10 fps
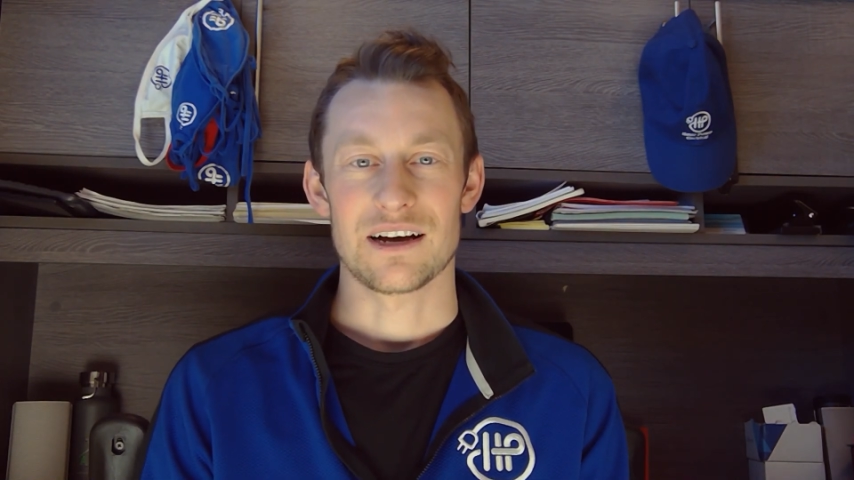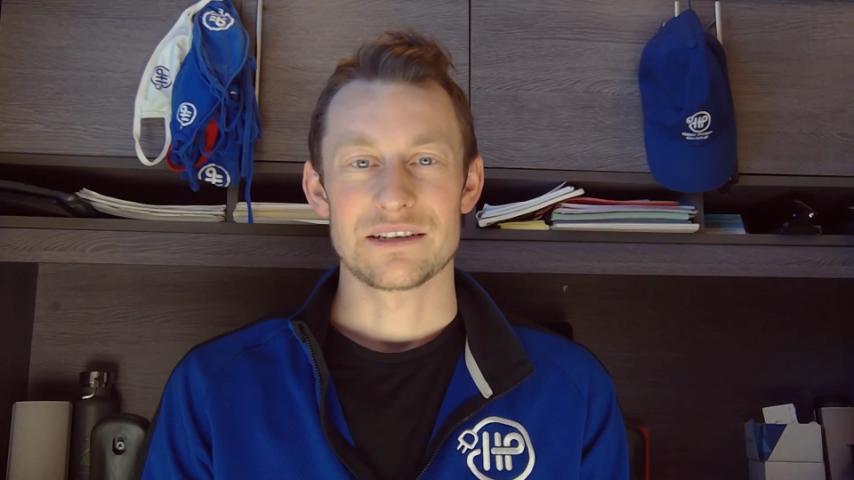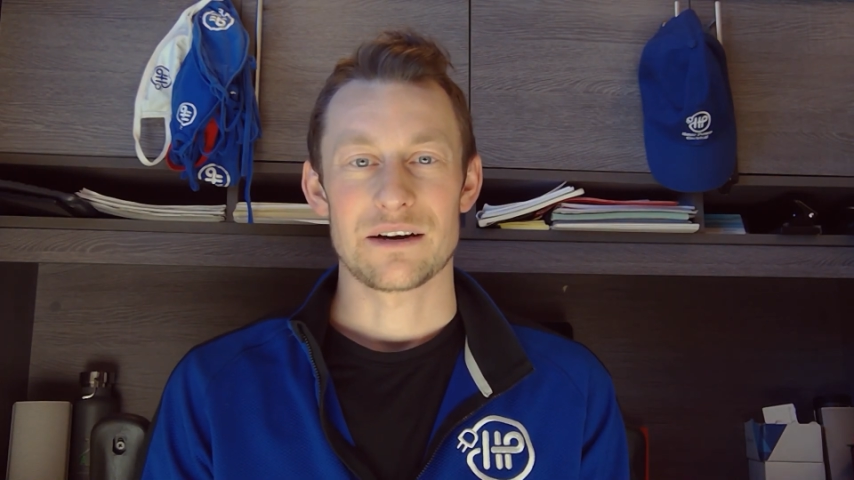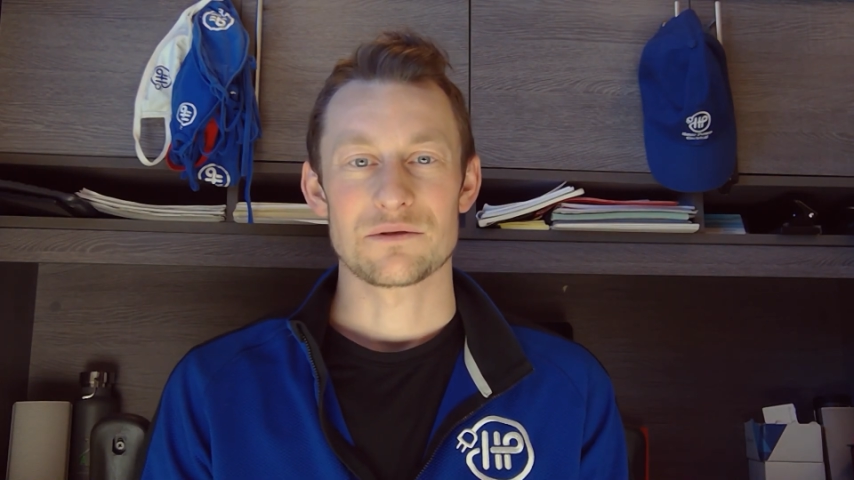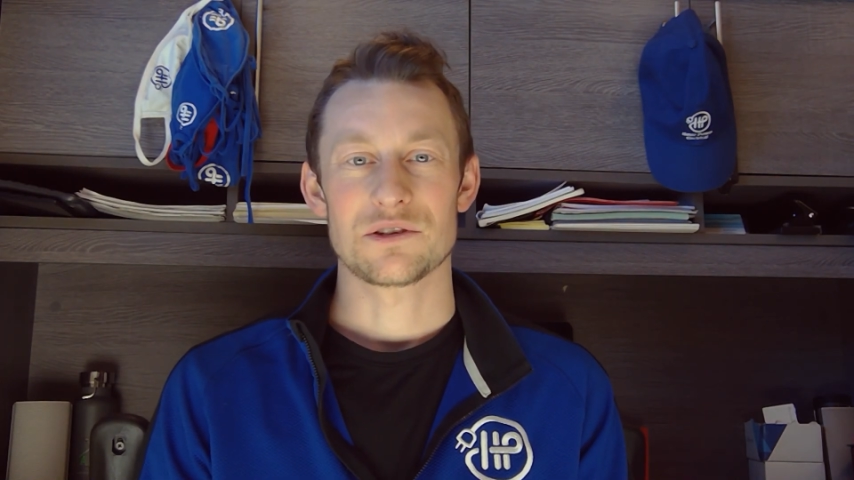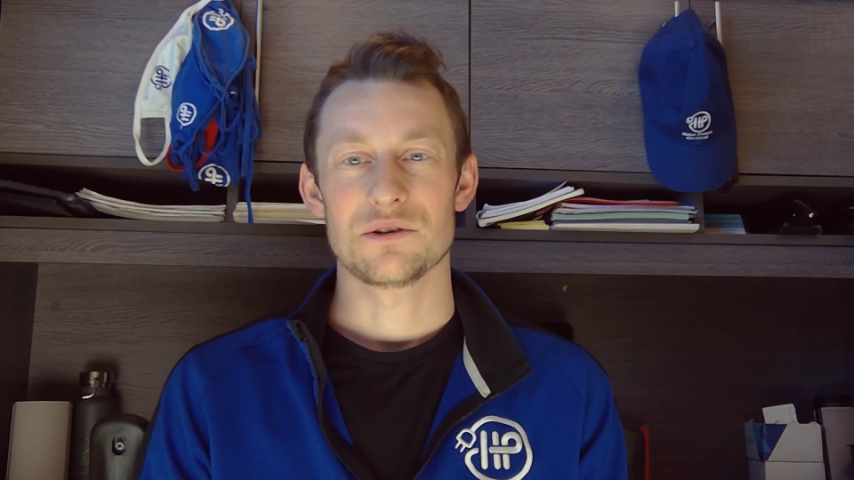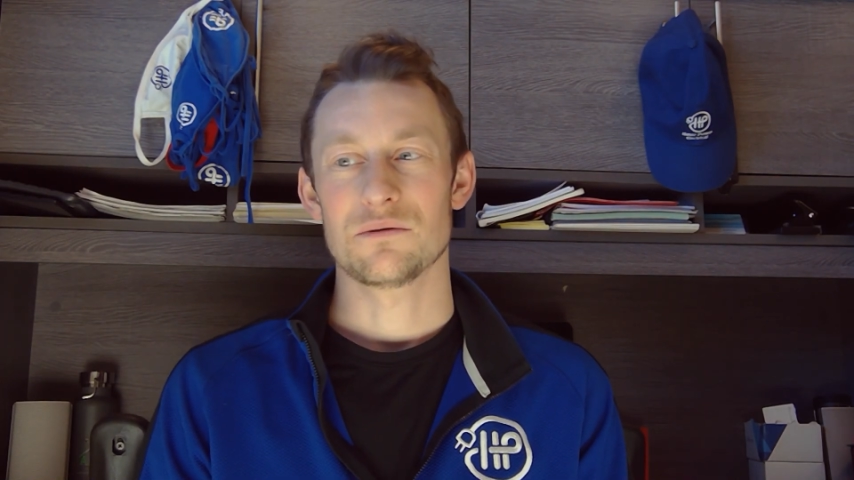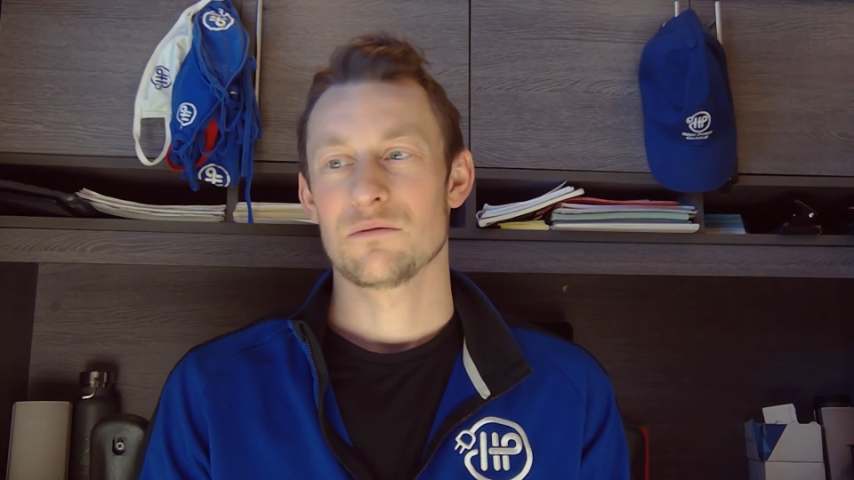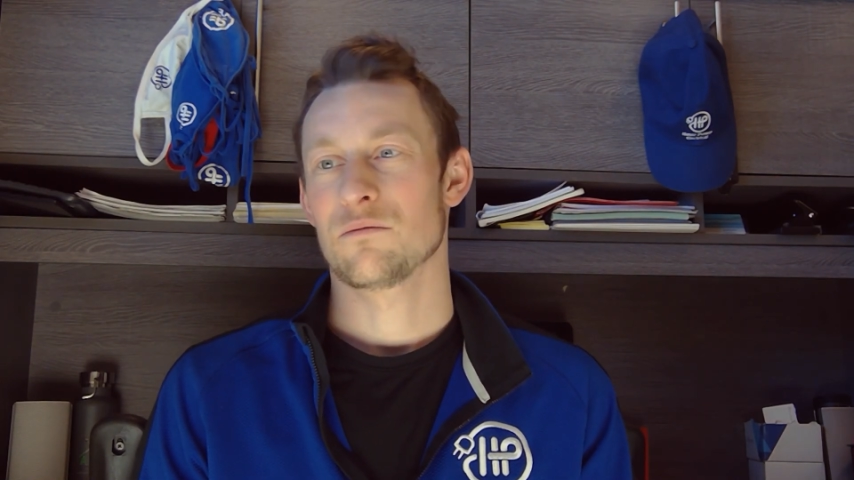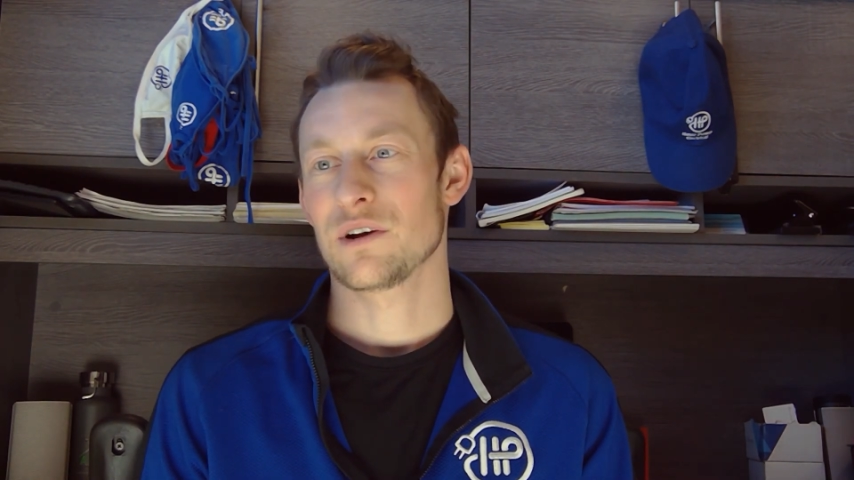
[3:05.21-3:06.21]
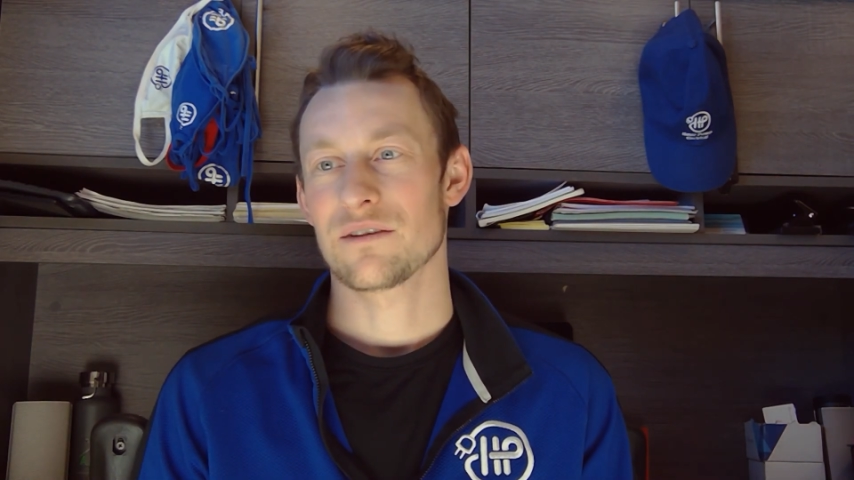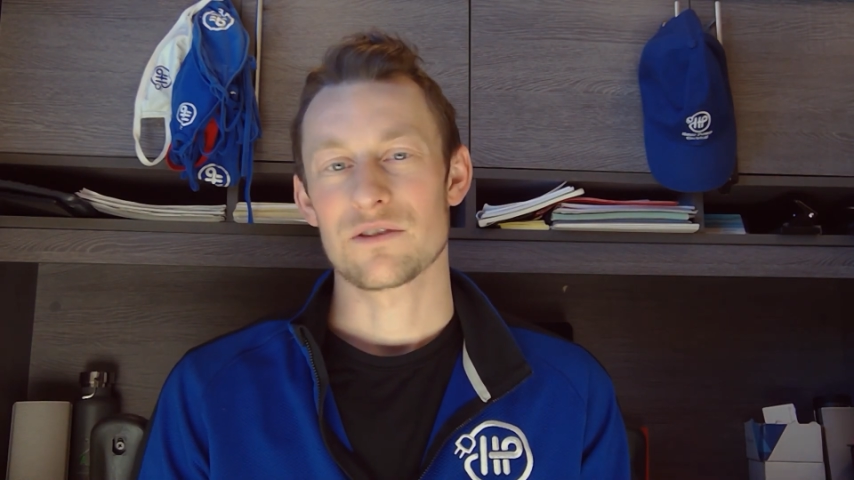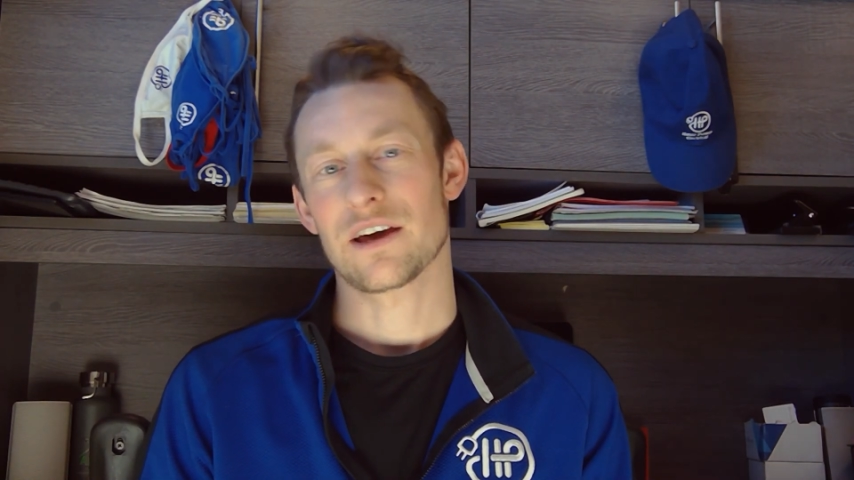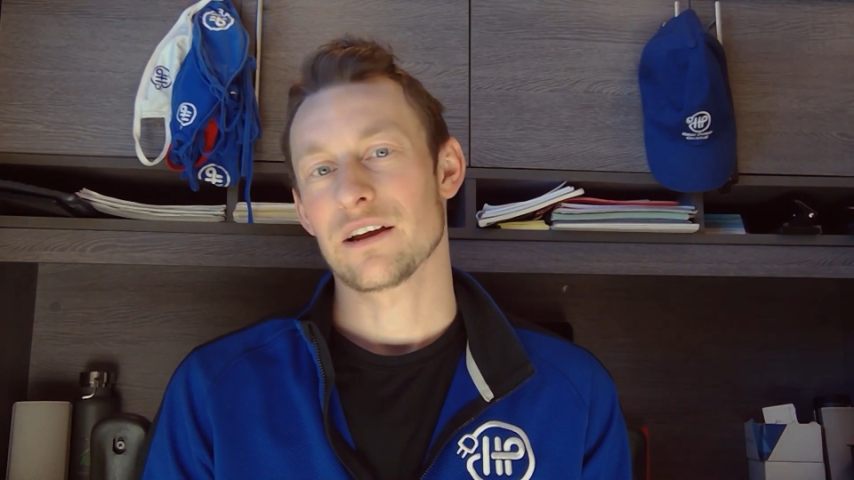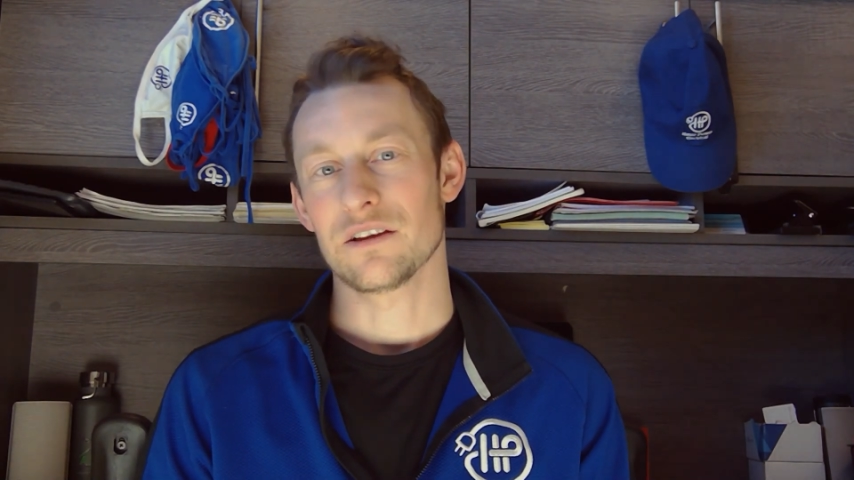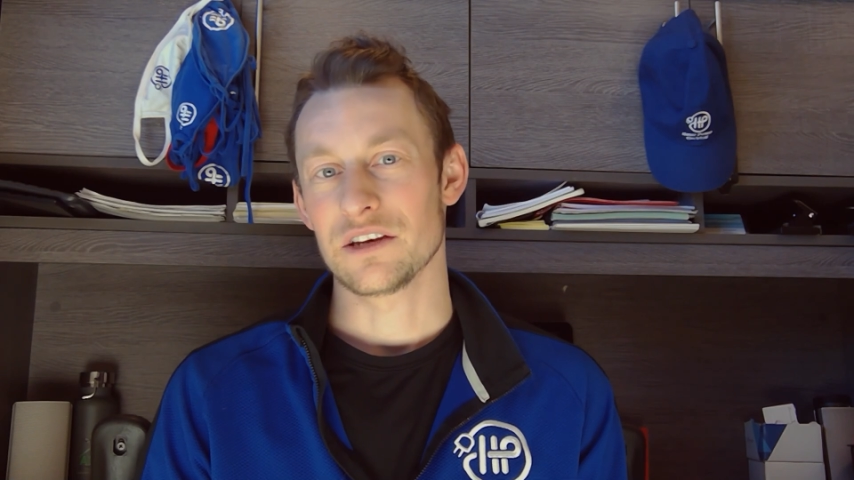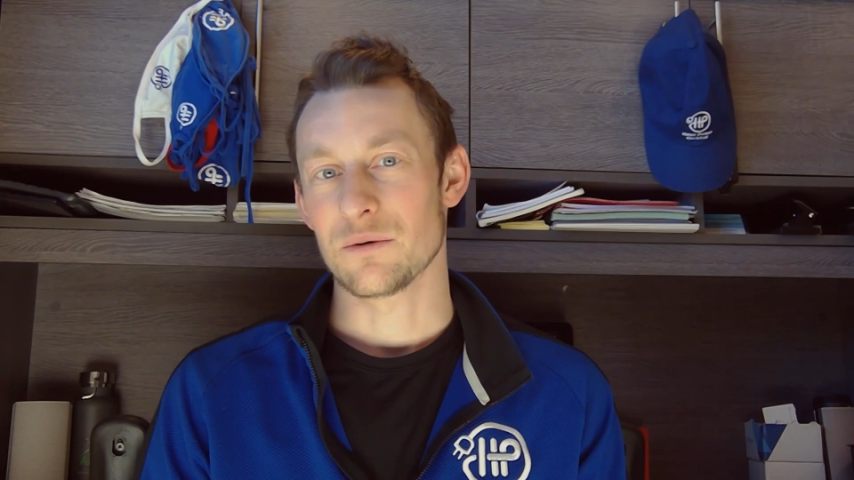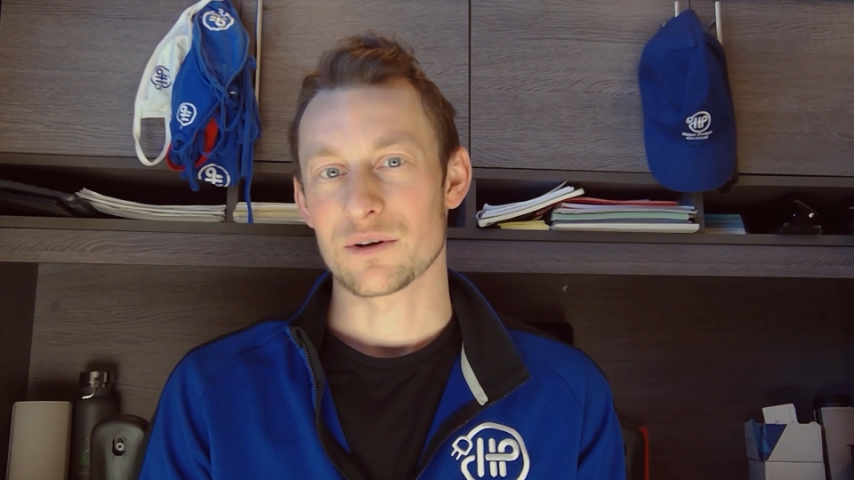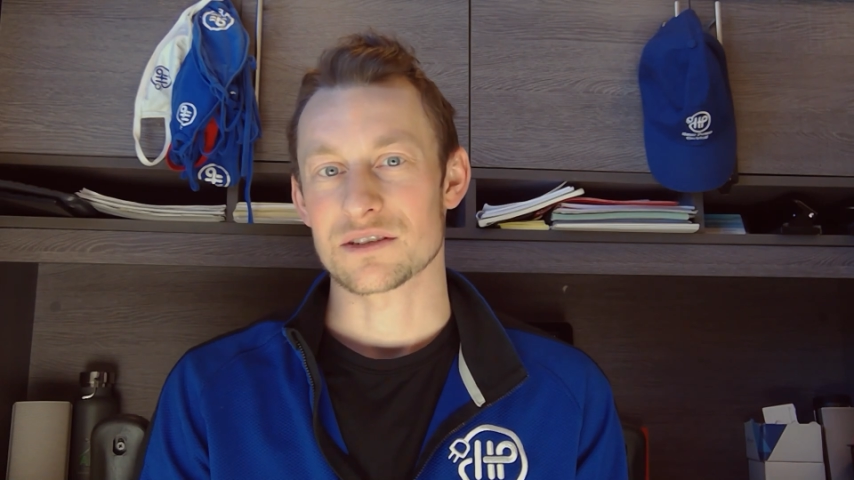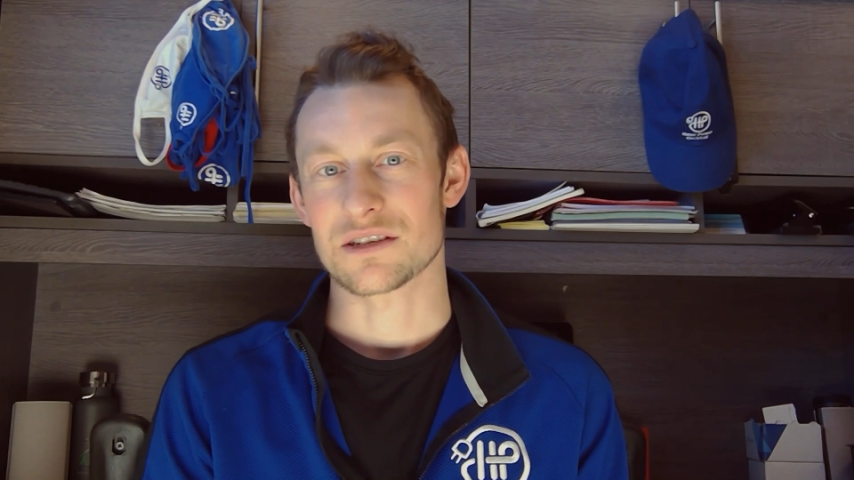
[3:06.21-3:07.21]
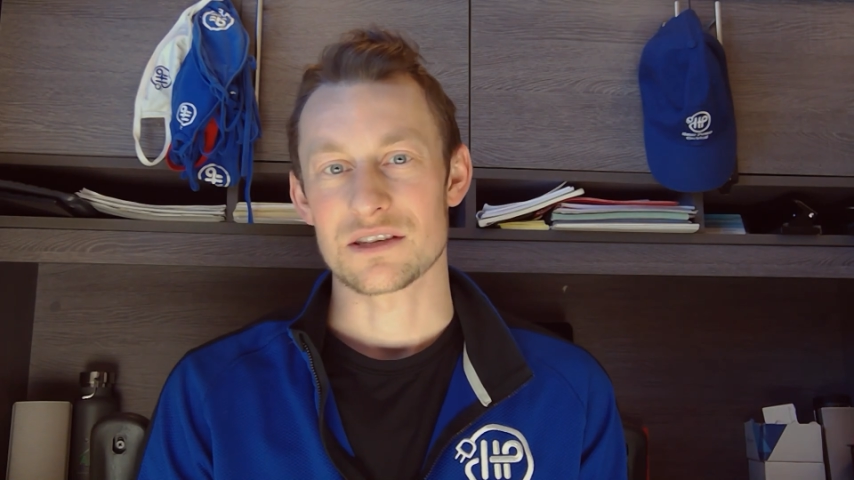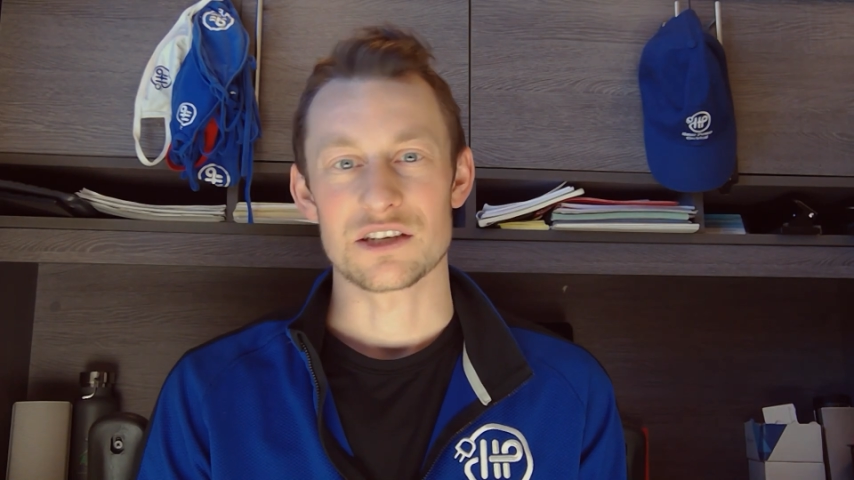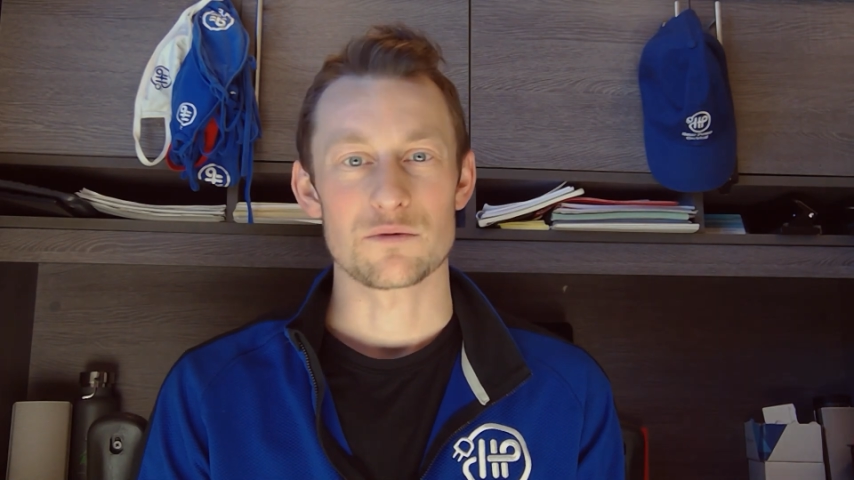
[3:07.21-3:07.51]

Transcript: down to whatever that LED wants to see,